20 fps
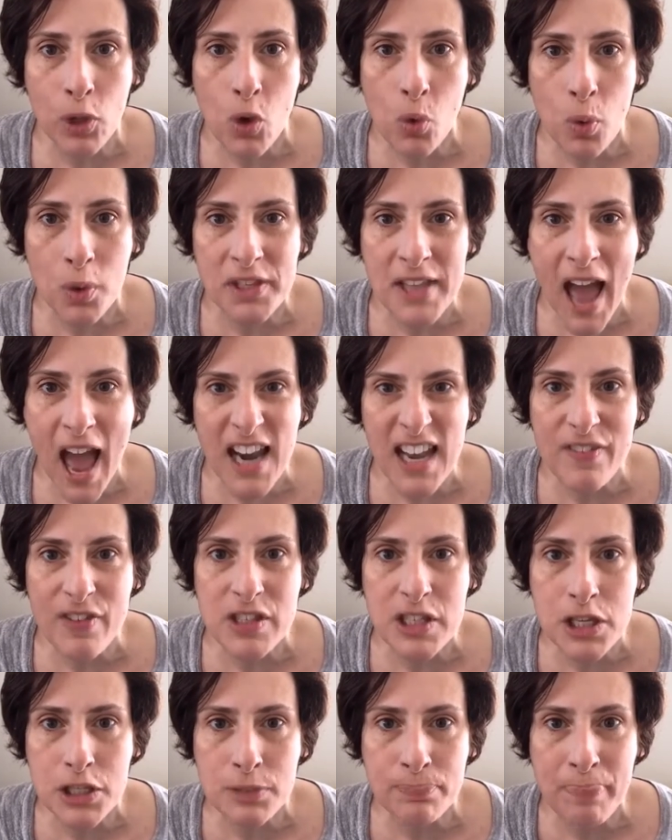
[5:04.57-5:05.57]
who will not
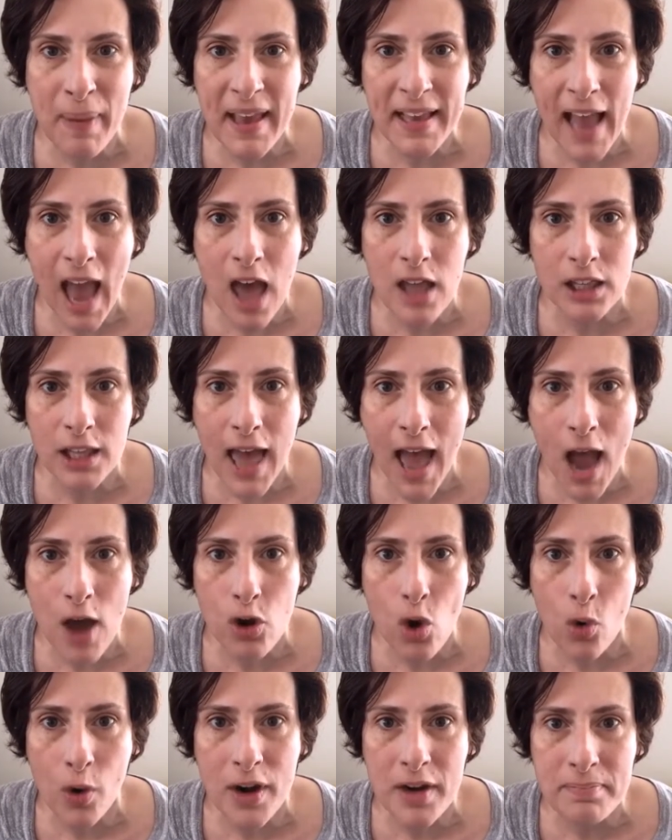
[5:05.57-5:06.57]
even speak out
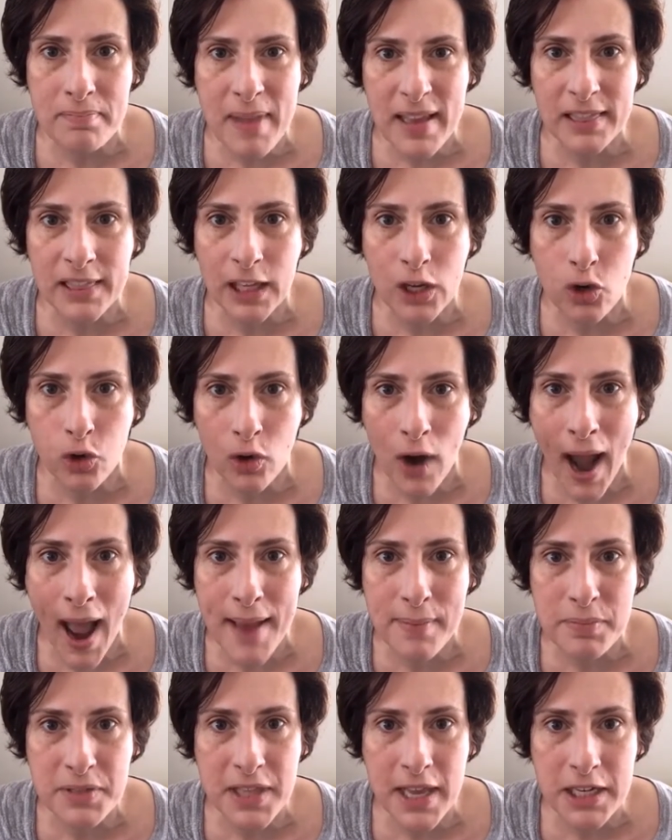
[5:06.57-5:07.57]
loud or admit the
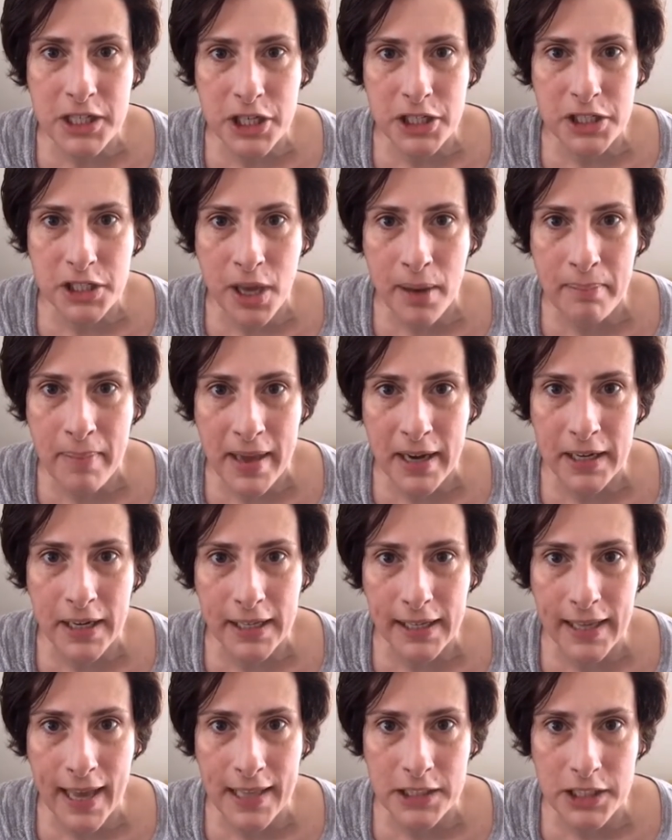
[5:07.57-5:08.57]
crimes they just committed
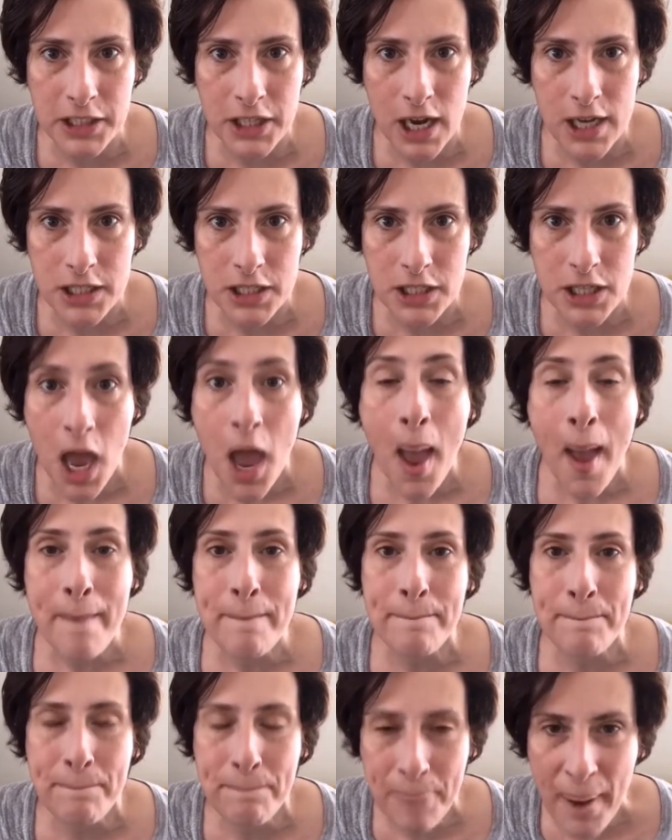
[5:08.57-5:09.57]
against us.
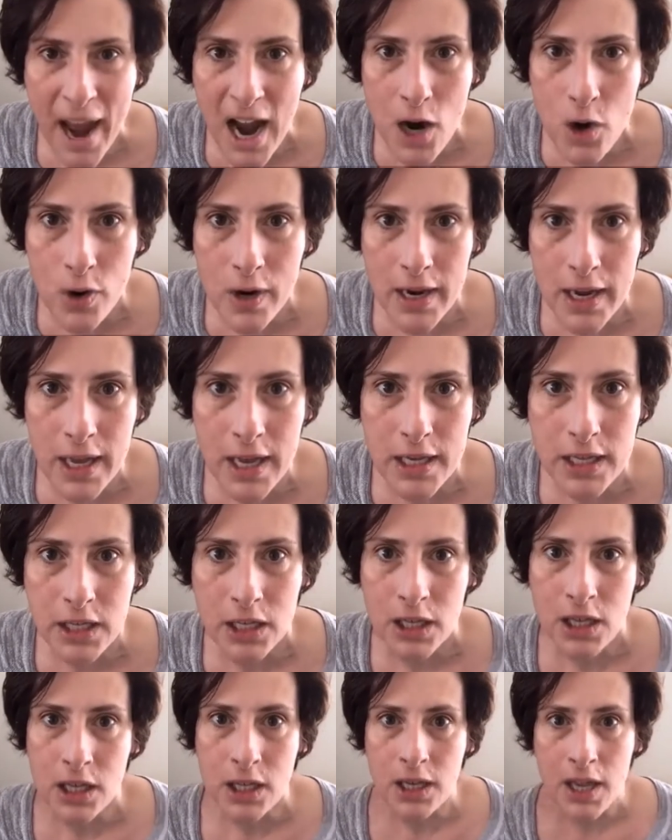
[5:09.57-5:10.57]
Period.
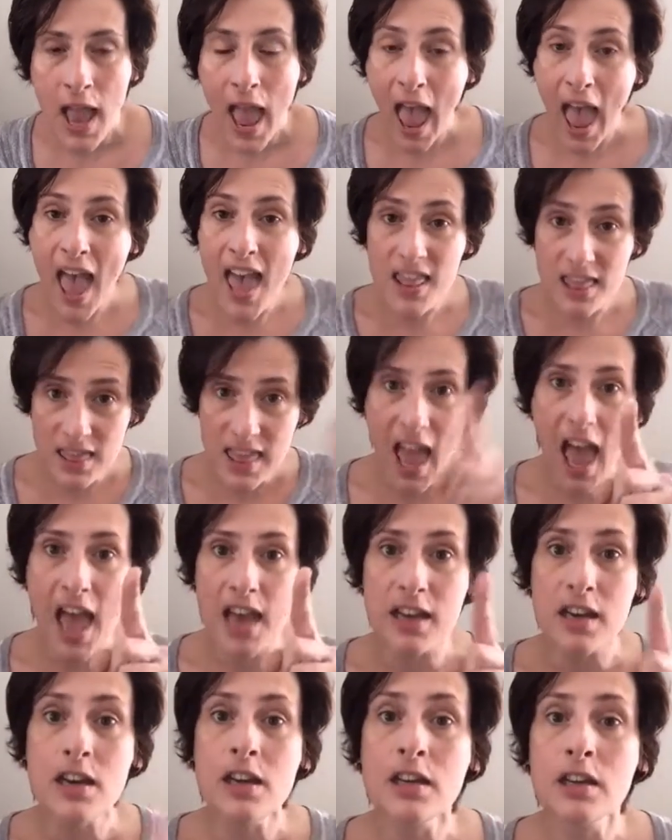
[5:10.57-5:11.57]
And
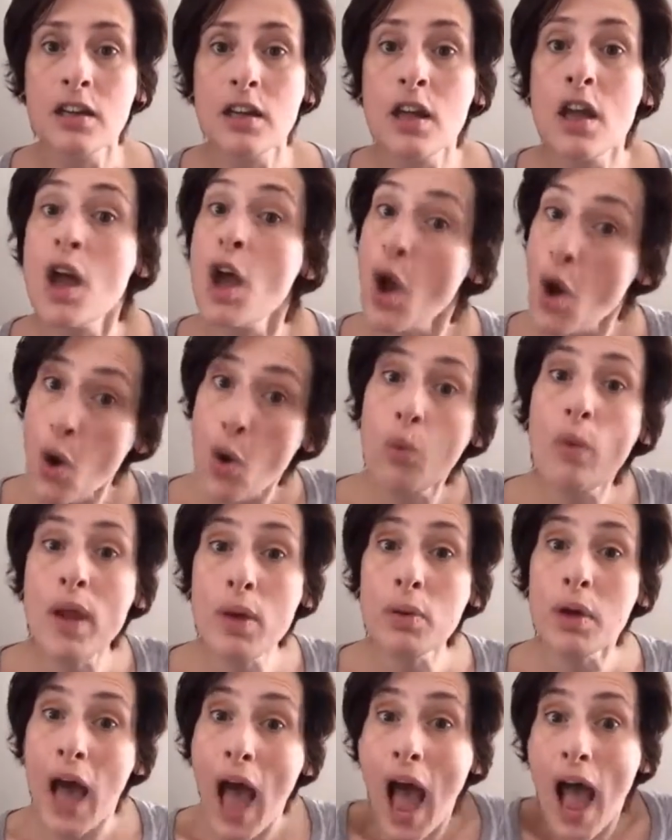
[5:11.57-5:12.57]
then
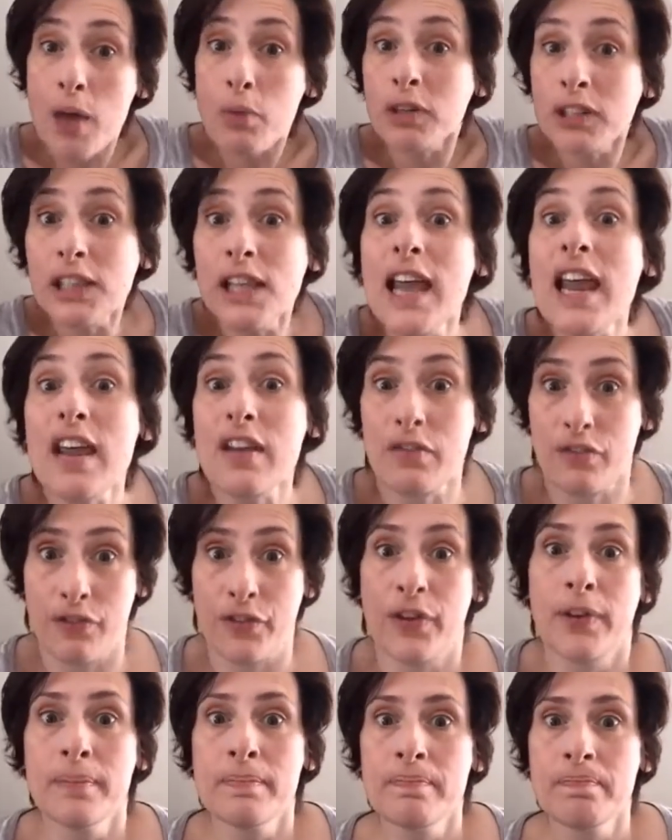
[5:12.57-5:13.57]
I would
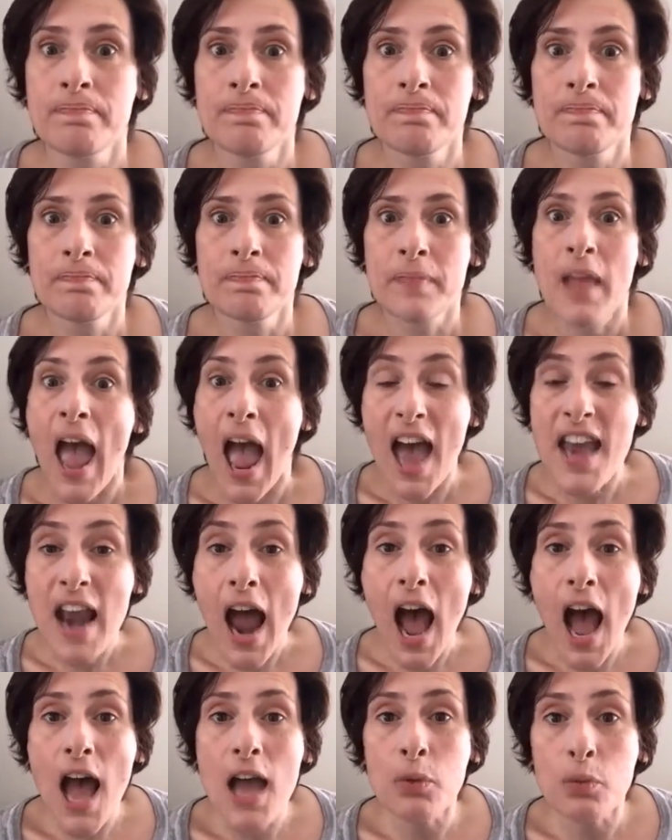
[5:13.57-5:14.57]
leave. And
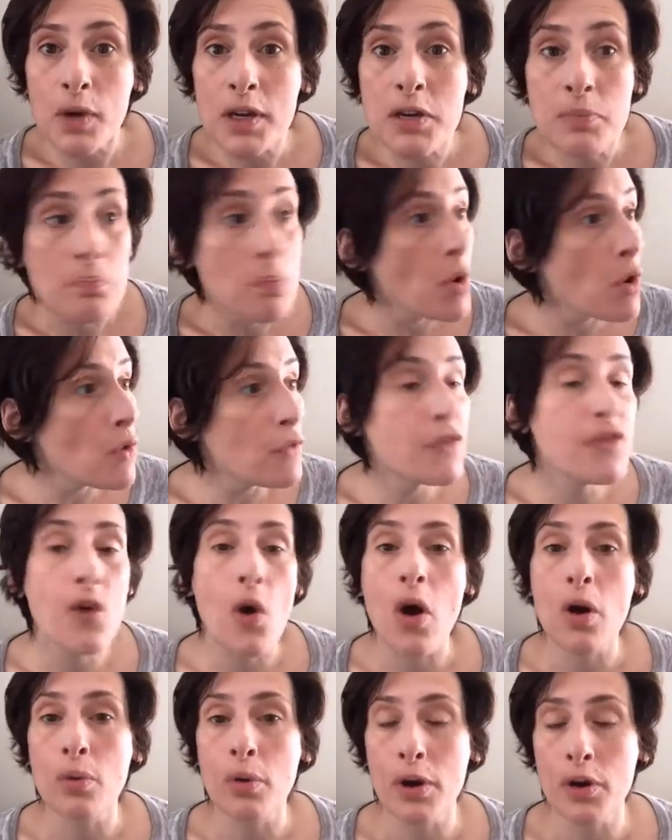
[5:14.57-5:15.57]
I would move
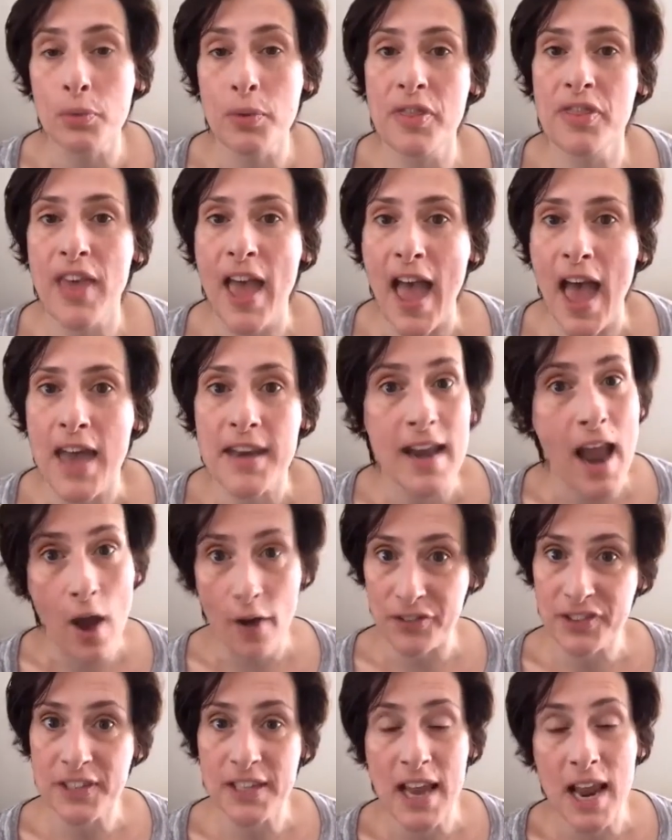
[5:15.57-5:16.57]
forward with that. Now,
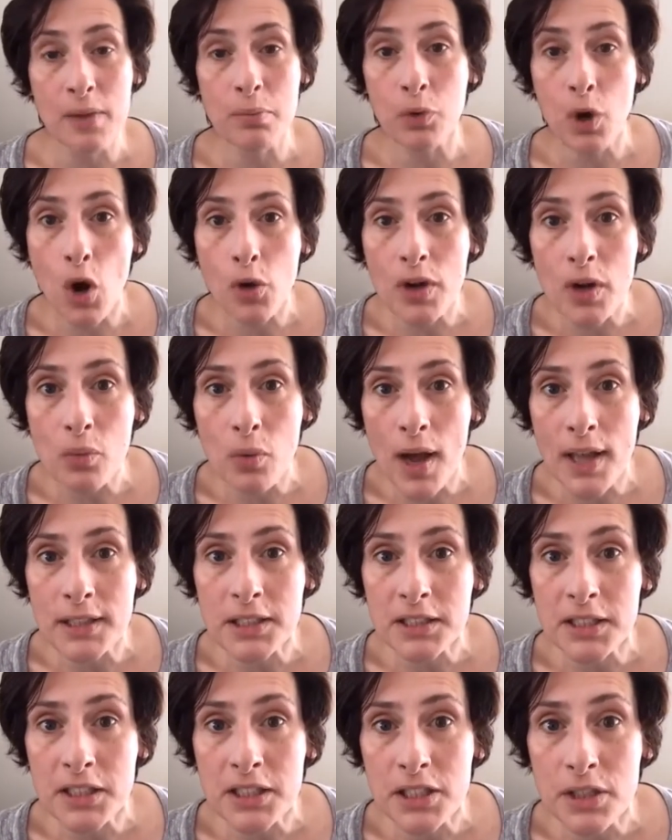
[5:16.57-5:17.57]
if Sam Ronan
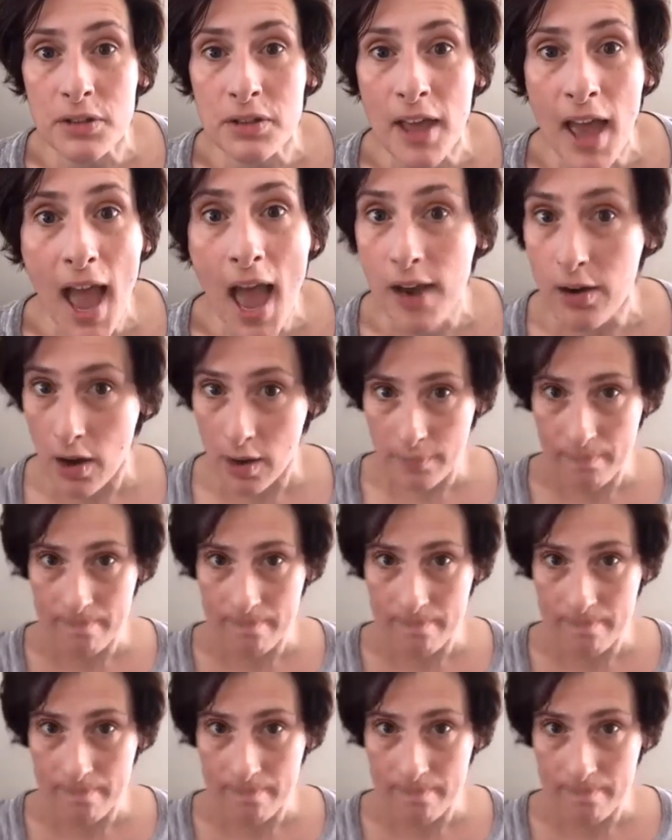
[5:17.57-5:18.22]
wants to do that,